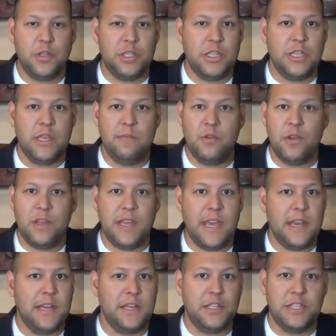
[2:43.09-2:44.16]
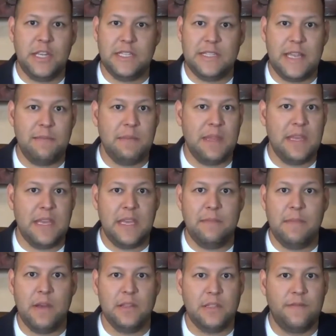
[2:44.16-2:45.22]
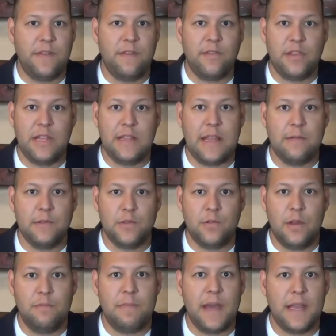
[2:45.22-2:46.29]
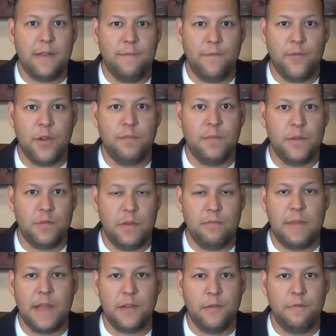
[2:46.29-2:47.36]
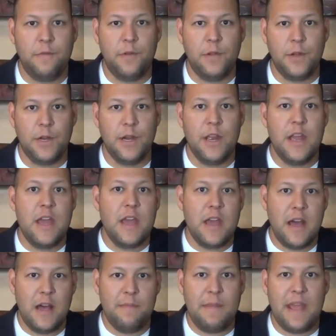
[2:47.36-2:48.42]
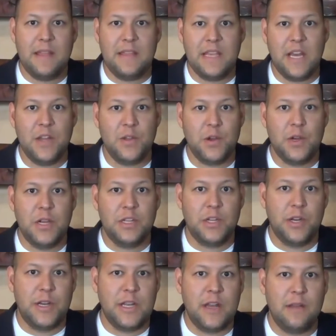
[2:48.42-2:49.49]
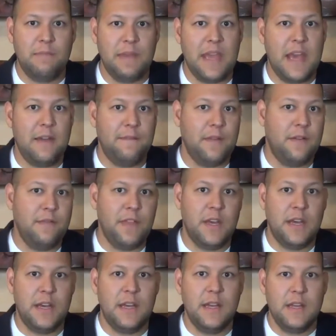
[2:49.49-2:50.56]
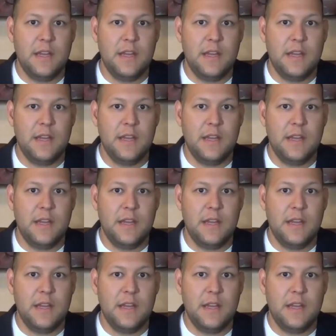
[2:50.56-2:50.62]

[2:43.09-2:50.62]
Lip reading: She communicated. She sent me the emails of everything that was going back and forth between Michael Fuller and the other attorney on behalf of the